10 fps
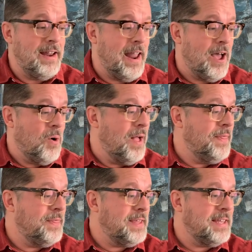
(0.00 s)
Now,
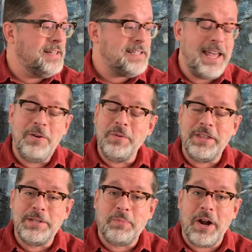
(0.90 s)
the intent with
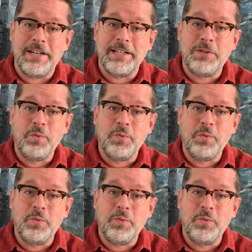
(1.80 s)
these projects